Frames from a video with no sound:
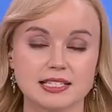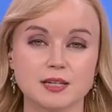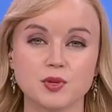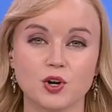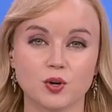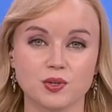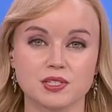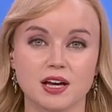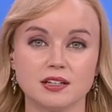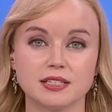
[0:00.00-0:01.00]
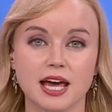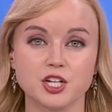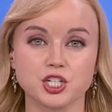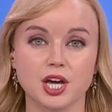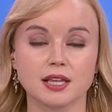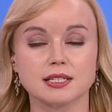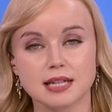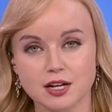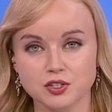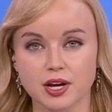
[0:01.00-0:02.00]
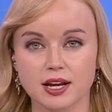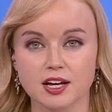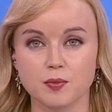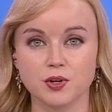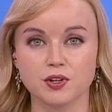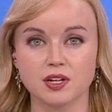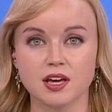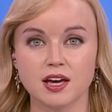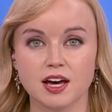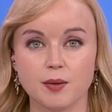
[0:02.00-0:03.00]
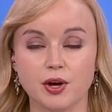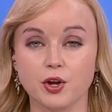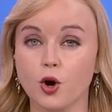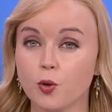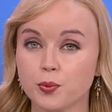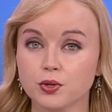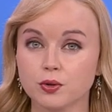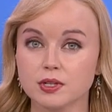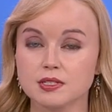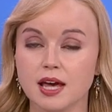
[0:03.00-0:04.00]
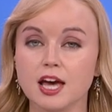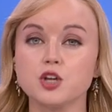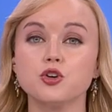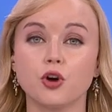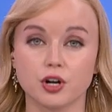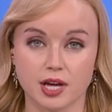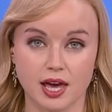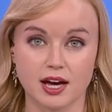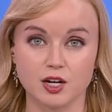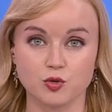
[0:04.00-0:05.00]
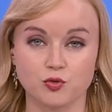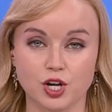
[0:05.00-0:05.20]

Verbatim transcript: A seminar was held to educate the Texarkana community about opioids and Narcan.